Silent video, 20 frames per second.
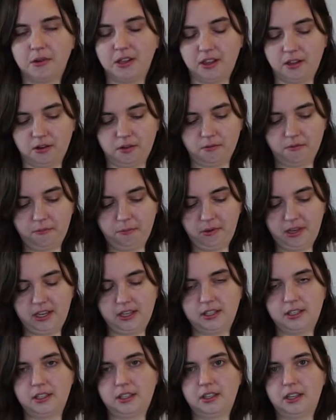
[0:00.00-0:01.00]
to be little
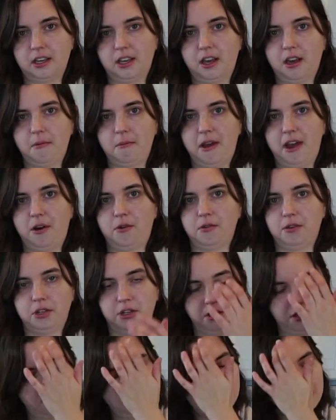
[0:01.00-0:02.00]
pieces that come out
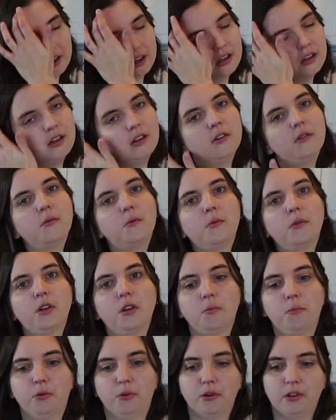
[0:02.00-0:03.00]
when
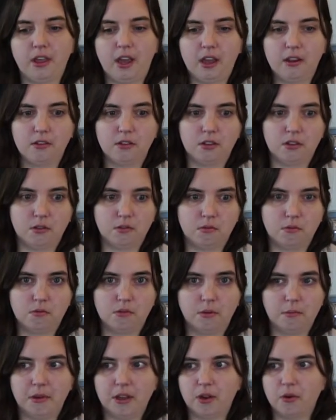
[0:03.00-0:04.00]
you pour that. So
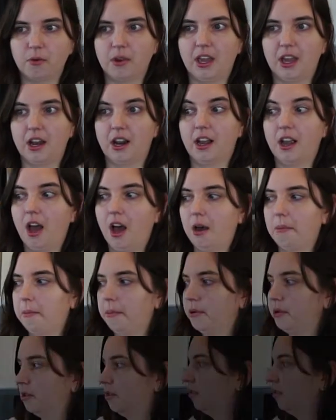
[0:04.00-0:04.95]
let me go get a cup.